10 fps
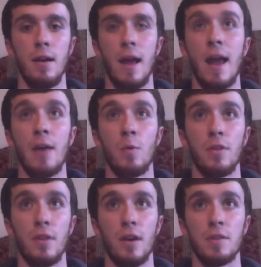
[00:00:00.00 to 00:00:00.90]
and
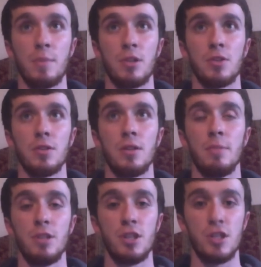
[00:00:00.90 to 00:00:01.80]
with especially
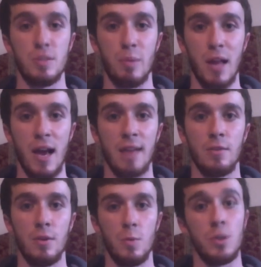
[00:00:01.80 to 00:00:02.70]
Magician's
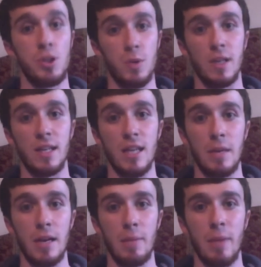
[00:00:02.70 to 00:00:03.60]
Blast, which you can keep
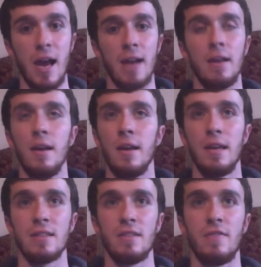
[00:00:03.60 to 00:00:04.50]
getting back, he
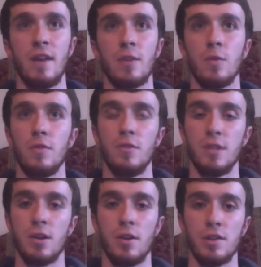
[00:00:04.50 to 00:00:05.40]
has an effect where if you
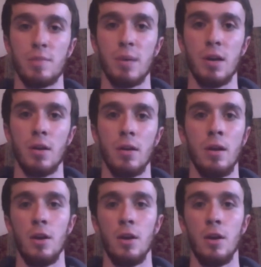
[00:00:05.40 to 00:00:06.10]
discard a spell,